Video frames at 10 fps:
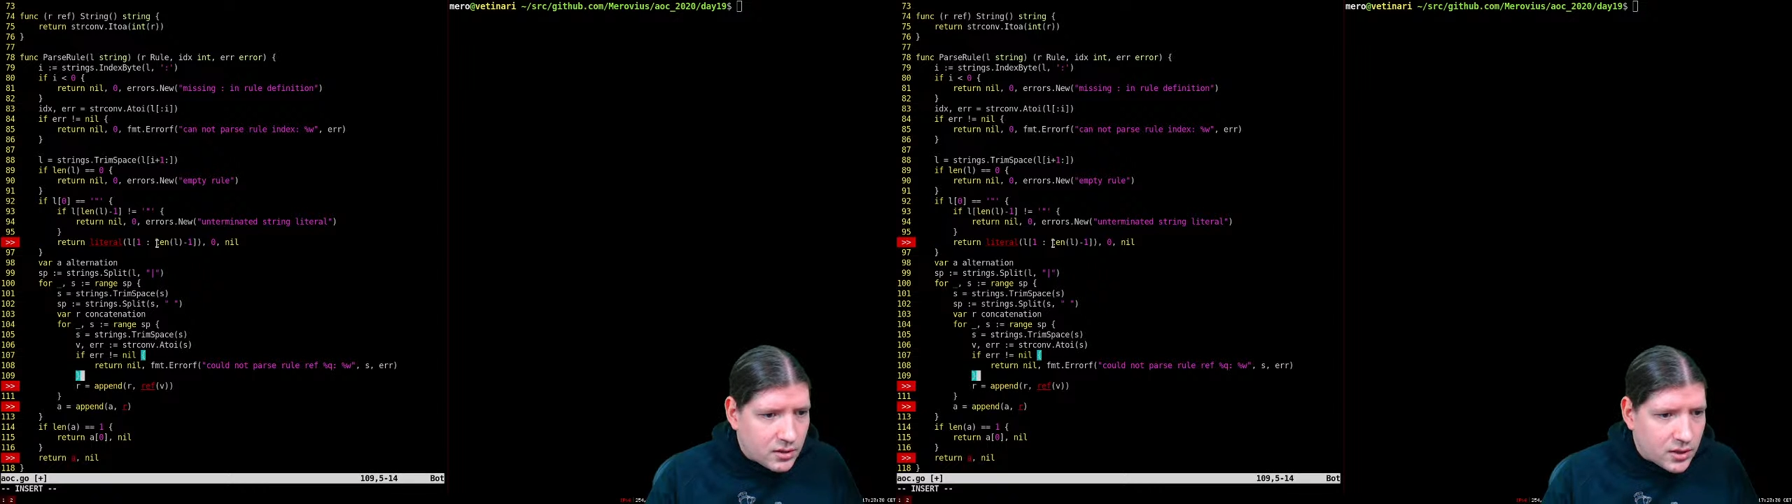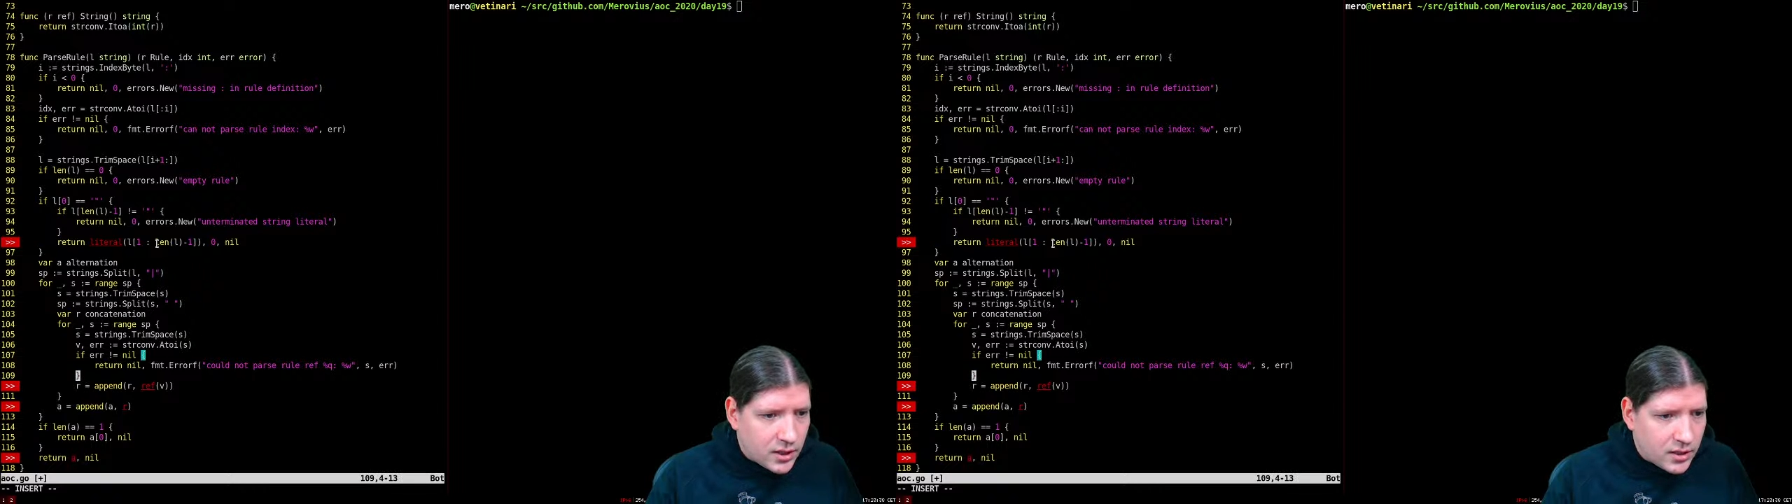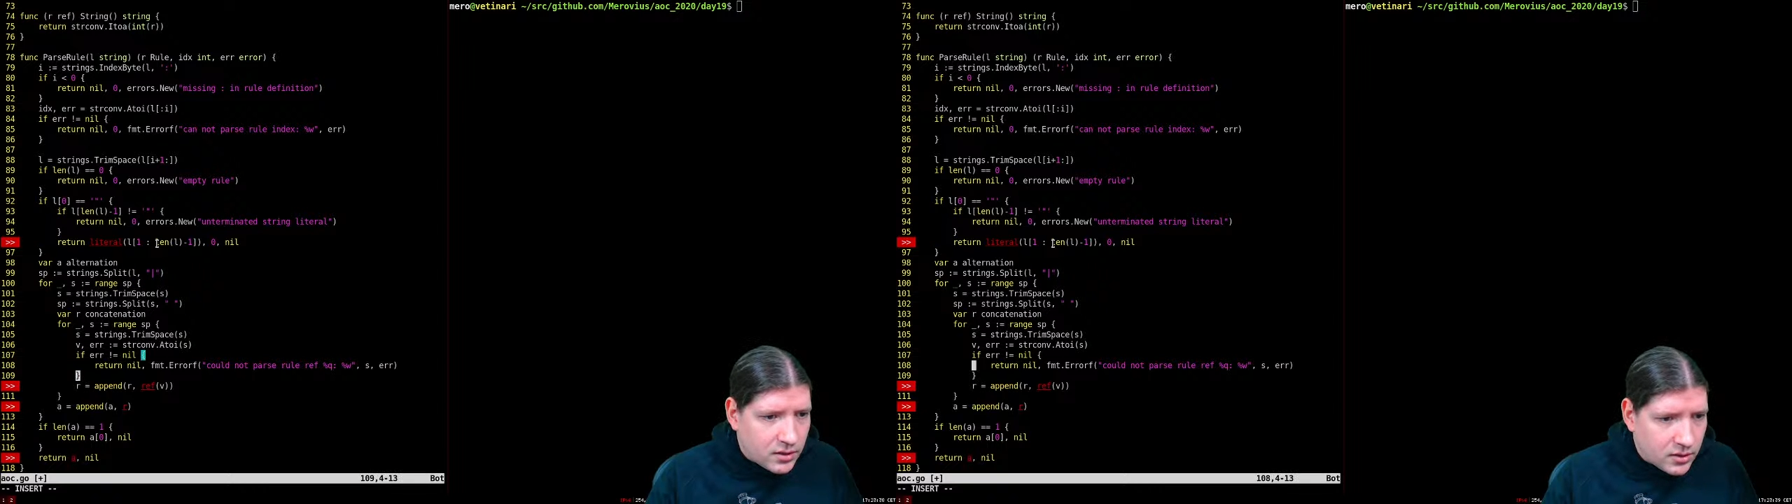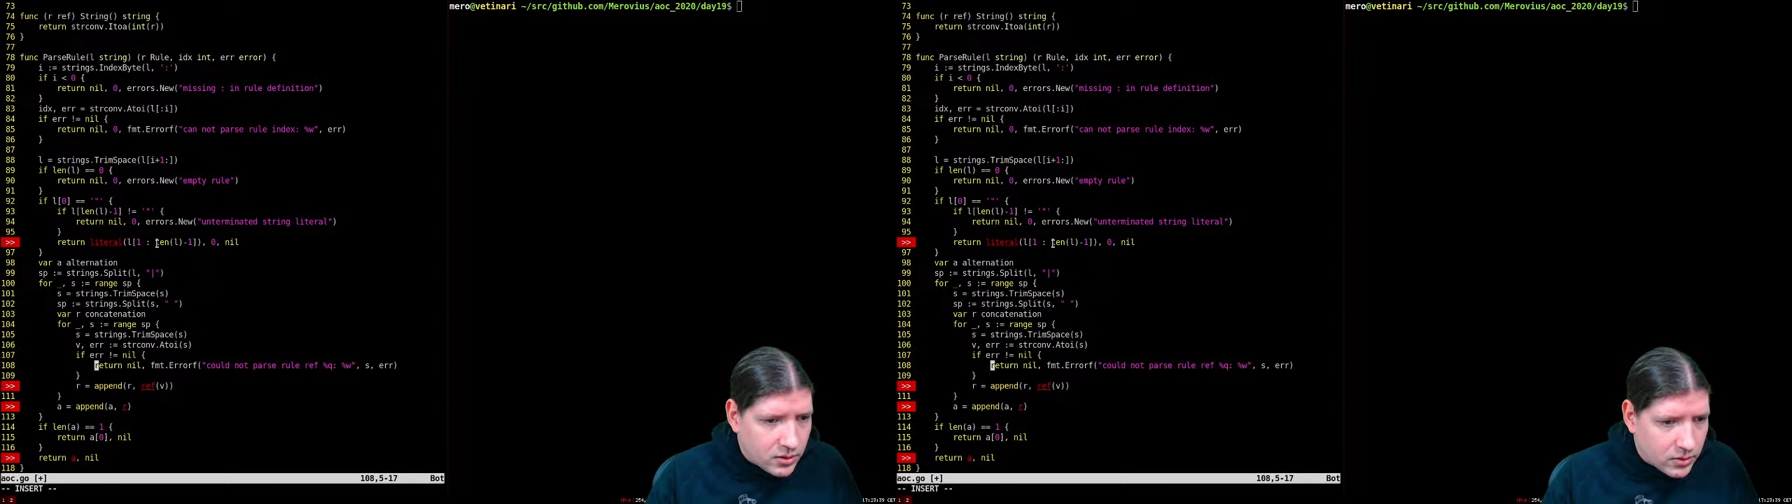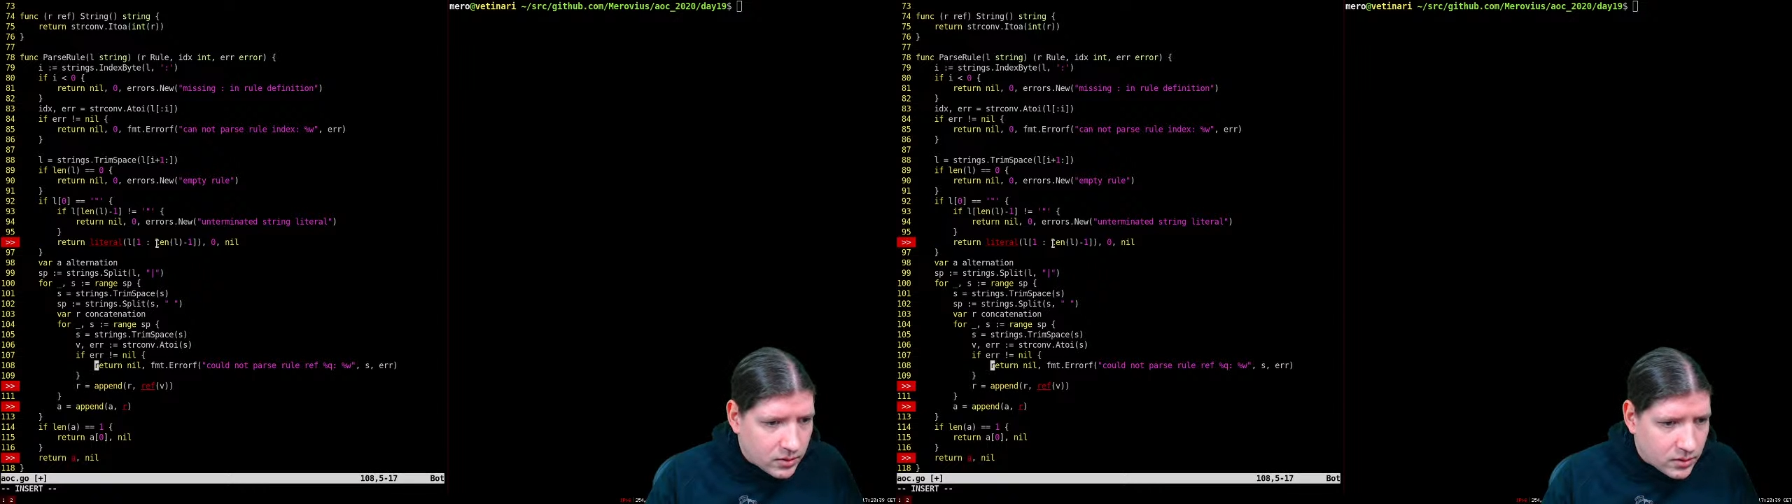I
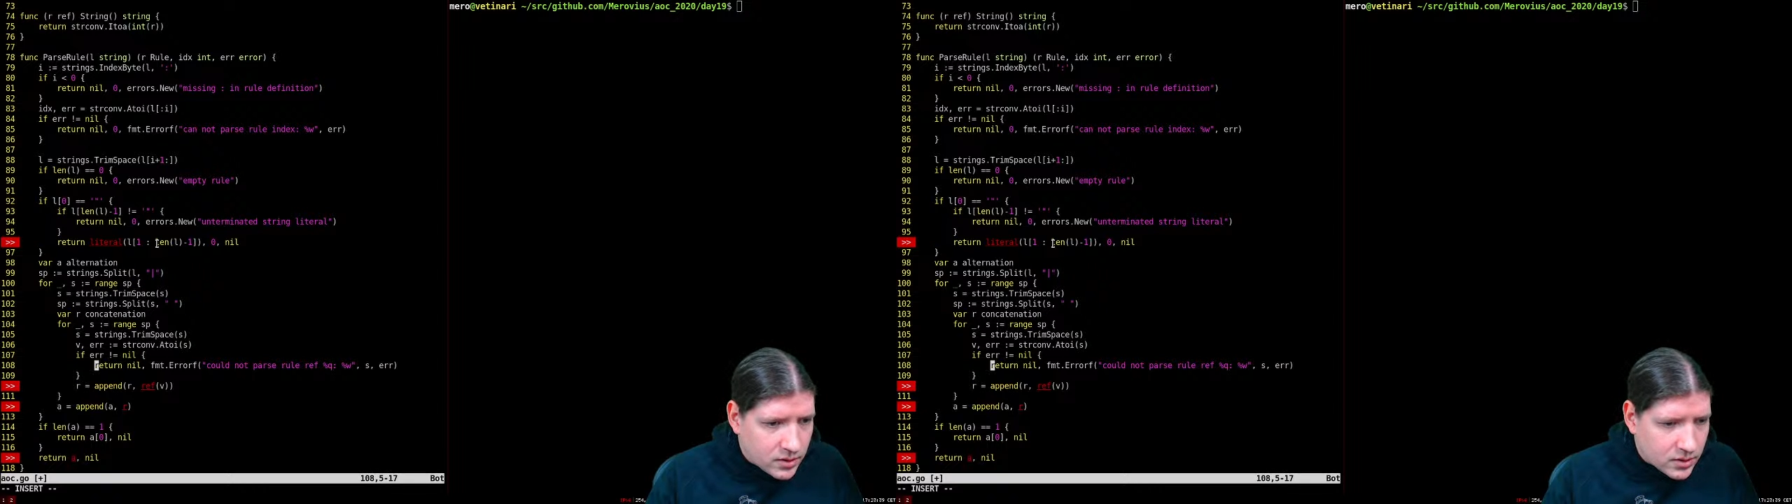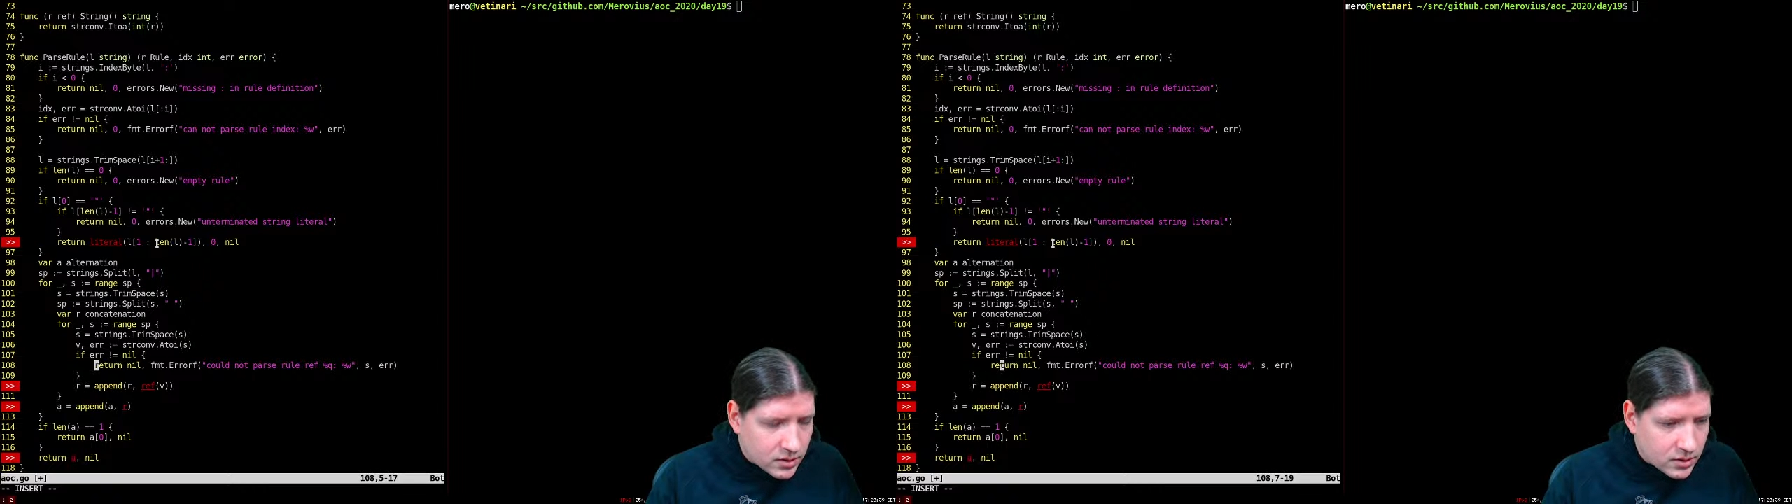don't